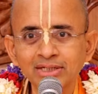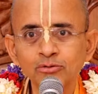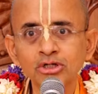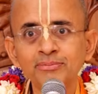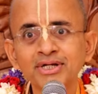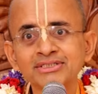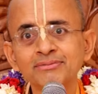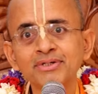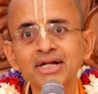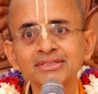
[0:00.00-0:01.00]
Who will be
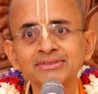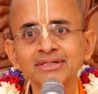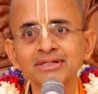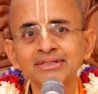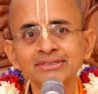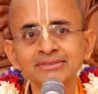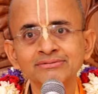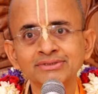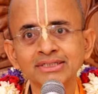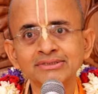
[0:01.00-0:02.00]
accepted as the
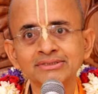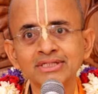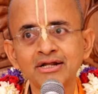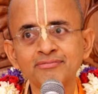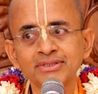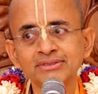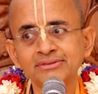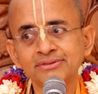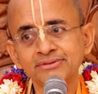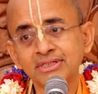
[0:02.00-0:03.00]
successor of
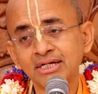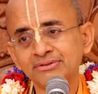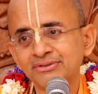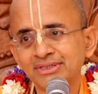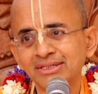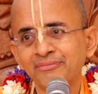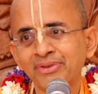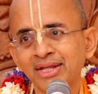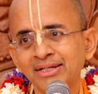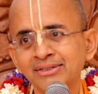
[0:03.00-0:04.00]
Bhaksan Saraswati Thakur?